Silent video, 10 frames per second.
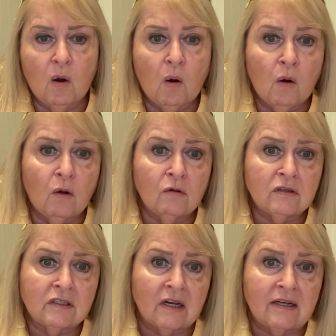All
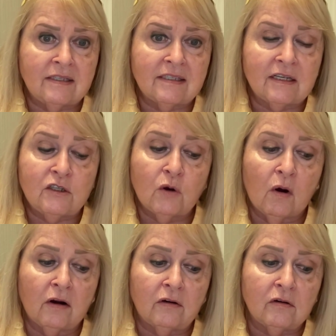sons and
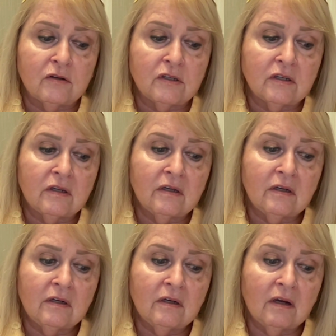daughters
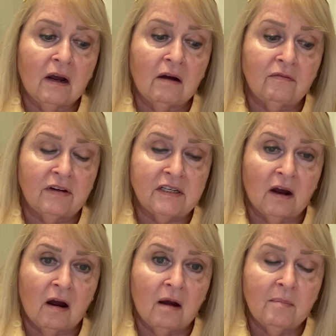of
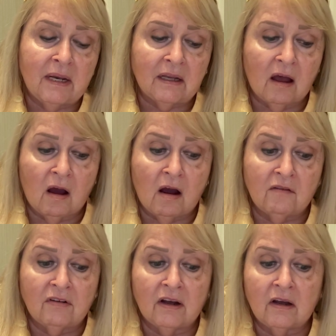Adam and
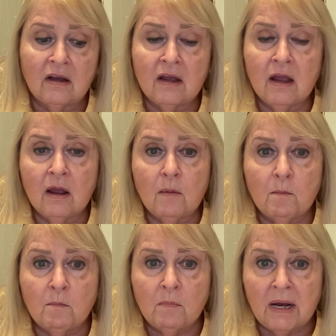Chava
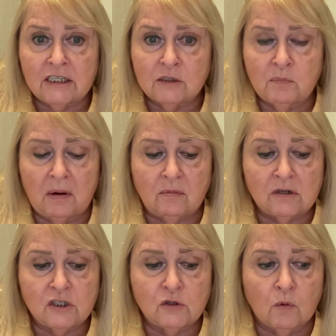must be
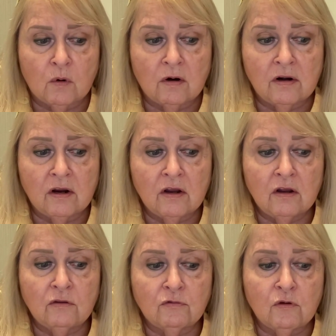restored
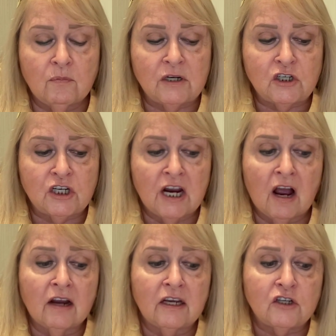through
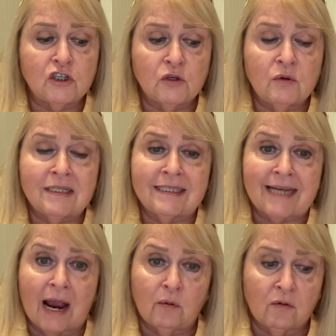Mashiach Yeshua's
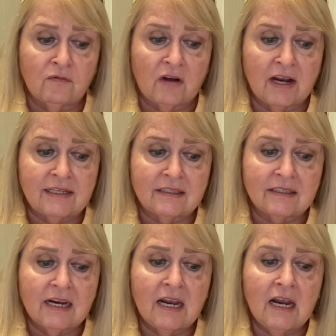
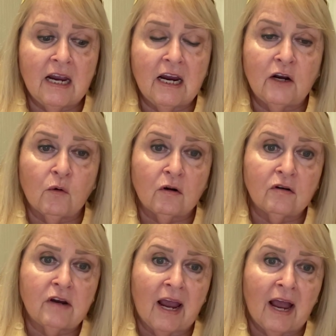sacrifice in
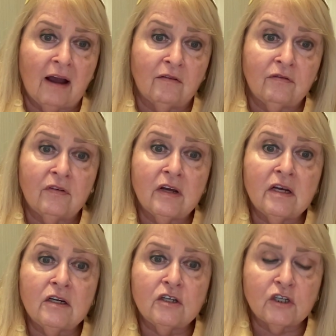order to have
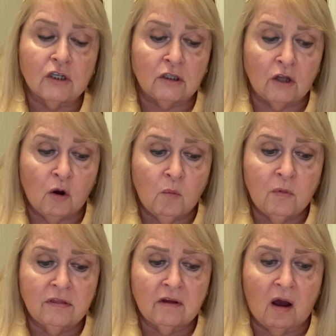shalom
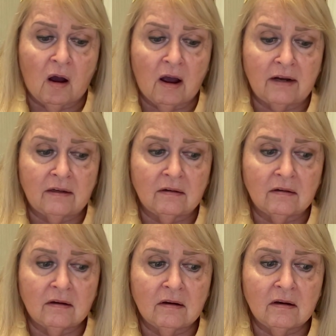with God,
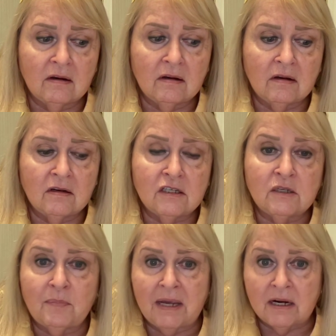
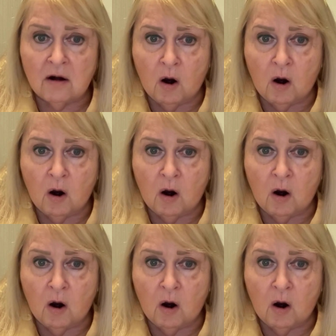to be in